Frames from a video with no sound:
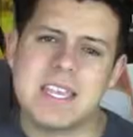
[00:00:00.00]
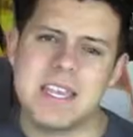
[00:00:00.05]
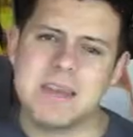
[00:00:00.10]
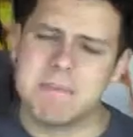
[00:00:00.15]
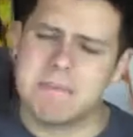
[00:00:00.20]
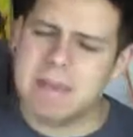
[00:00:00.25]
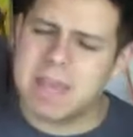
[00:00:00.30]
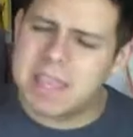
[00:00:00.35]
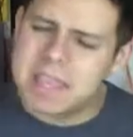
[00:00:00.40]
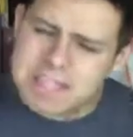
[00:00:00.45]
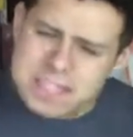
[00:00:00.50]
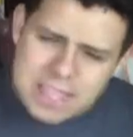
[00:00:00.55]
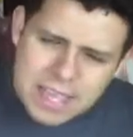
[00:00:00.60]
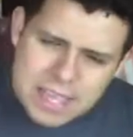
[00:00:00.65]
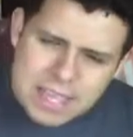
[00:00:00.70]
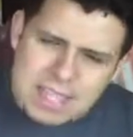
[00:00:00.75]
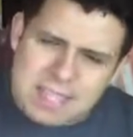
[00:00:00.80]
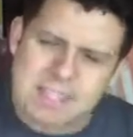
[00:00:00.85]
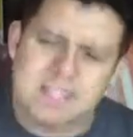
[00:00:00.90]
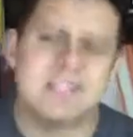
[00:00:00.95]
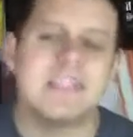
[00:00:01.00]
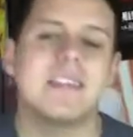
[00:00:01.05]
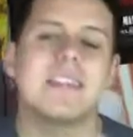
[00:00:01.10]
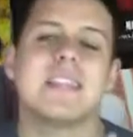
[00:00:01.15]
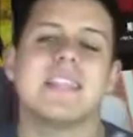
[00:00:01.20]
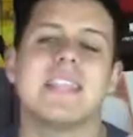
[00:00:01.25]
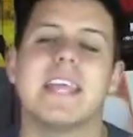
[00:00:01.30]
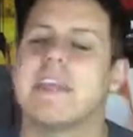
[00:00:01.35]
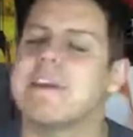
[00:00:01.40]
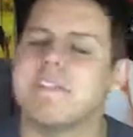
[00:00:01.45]
it maintains the
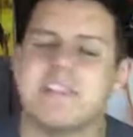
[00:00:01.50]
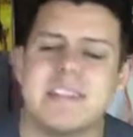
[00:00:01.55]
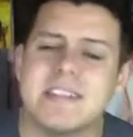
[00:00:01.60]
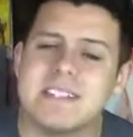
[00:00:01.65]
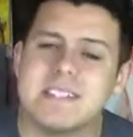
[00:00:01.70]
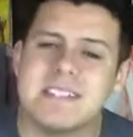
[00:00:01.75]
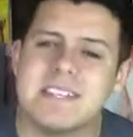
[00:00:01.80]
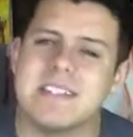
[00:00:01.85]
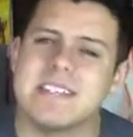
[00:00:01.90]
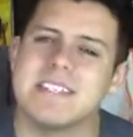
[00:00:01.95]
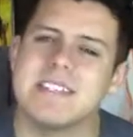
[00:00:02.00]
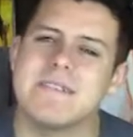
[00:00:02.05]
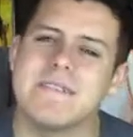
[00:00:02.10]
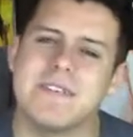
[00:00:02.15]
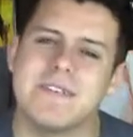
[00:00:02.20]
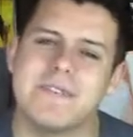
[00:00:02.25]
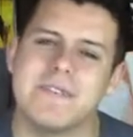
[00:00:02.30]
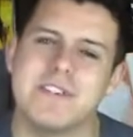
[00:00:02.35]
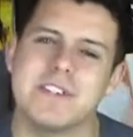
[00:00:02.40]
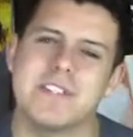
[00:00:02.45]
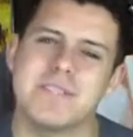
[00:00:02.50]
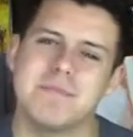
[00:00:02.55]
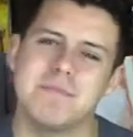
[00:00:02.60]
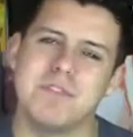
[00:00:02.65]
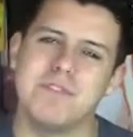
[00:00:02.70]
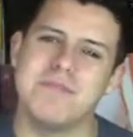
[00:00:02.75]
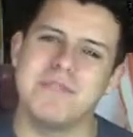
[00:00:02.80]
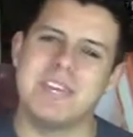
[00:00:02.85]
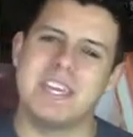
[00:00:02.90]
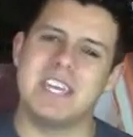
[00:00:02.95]
hilariousness of the first
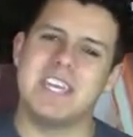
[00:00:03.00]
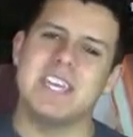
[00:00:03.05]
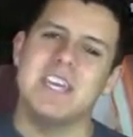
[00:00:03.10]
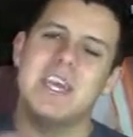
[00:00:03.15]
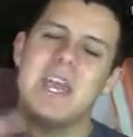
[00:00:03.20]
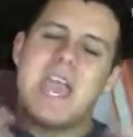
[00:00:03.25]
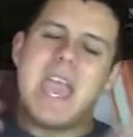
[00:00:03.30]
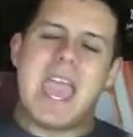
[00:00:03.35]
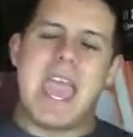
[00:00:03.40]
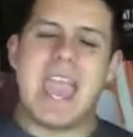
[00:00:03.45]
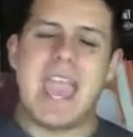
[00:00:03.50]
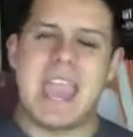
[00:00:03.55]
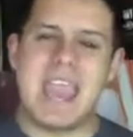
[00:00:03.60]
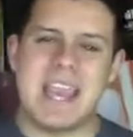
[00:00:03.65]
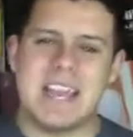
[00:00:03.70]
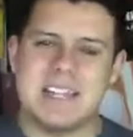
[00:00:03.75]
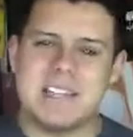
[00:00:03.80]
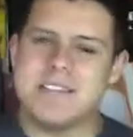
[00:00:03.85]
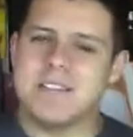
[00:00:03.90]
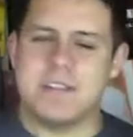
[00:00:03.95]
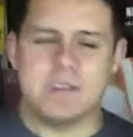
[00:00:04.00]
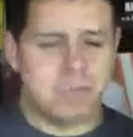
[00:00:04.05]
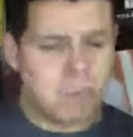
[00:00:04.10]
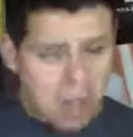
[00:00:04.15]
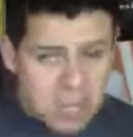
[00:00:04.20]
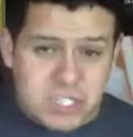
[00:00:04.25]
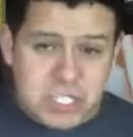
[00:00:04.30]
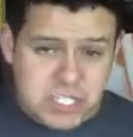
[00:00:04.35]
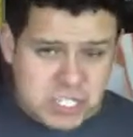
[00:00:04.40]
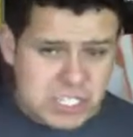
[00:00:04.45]
movie and the
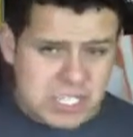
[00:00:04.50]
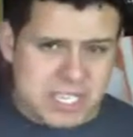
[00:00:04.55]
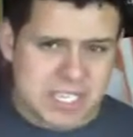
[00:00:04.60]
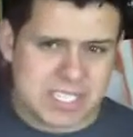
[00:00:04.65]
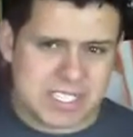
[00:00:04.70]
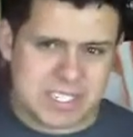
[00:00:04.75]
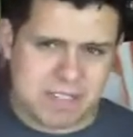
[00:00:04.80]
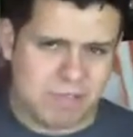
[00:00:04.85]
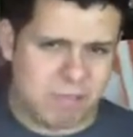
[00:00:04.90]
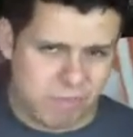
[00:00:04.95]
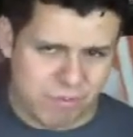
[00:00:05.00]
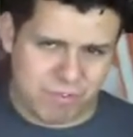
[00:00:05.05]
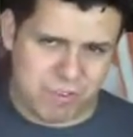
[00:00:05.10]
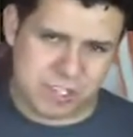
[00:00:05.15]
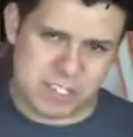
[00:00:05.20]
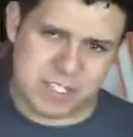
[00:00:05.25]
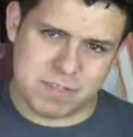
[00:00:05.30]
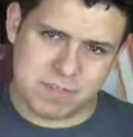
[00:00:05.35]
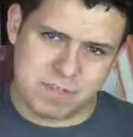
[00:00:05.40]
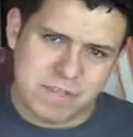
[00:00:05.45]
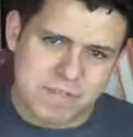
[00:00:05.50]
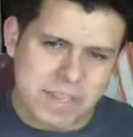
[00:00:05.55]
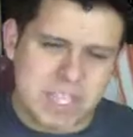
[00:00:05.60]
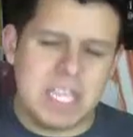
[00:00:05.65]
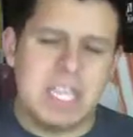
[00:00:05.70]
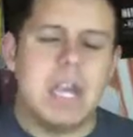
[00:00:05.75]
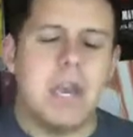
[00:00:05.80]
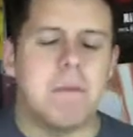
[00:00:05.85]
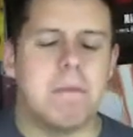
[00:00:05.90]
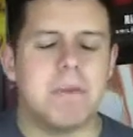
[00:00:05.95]
raunchiness of the first
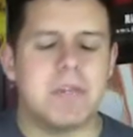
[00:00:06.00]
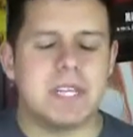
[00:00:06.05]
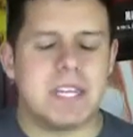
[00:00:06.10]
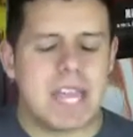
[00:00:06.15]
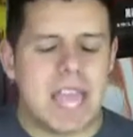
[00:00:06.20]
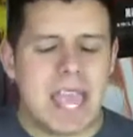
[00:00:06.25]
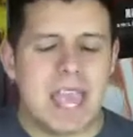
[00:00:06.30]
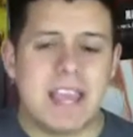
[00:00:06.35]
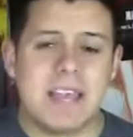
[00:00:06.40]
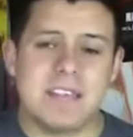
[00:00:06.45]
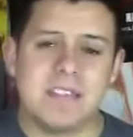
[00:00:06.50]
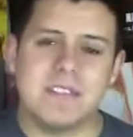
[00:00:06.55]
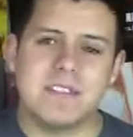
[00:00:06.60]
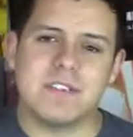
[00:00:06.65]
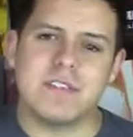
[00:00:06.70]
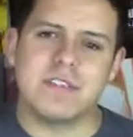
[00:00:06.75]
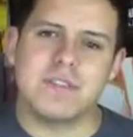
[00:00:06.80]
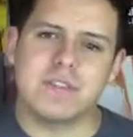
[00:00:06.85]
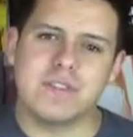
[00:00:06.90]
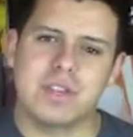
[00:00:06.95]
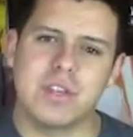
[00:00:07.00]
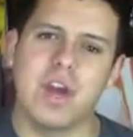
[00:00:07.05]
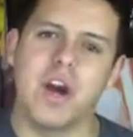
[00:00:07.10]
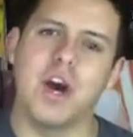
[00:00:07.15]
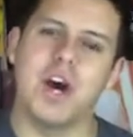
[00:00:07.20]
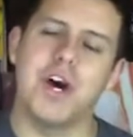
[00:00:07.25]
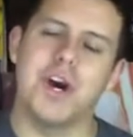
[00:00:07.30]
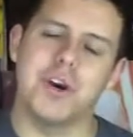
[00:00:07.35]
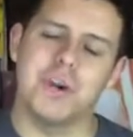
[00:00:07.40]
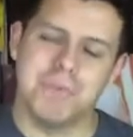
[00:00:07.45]
movie, but it adds
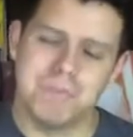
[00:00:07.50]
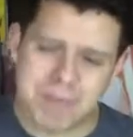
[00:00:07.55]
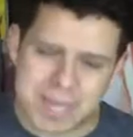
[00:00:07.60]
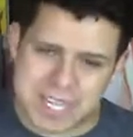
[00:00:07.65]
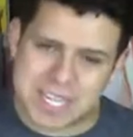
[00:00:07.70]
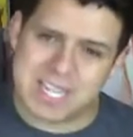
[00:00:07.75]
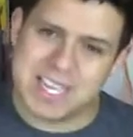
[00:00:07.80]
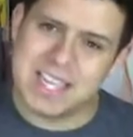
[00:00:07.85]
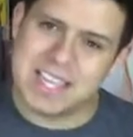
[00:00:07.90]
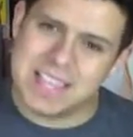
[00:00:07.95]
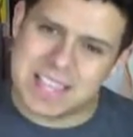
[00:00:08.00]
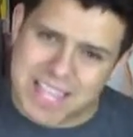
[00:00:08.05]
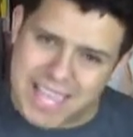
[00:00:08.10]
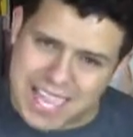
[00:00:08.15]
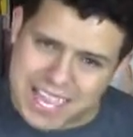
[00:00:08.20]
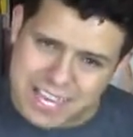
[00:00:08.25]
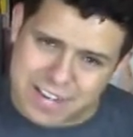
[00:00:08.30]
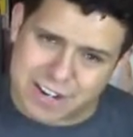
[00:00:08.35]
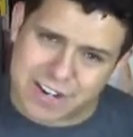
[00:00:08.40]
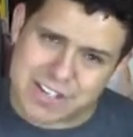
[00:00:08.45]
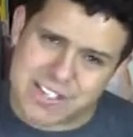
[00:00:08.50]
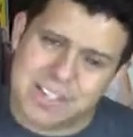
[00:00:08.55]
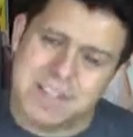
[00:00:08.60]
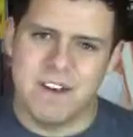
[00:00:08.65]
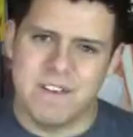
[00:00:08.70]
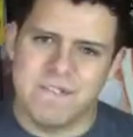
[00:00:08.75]
so many layers.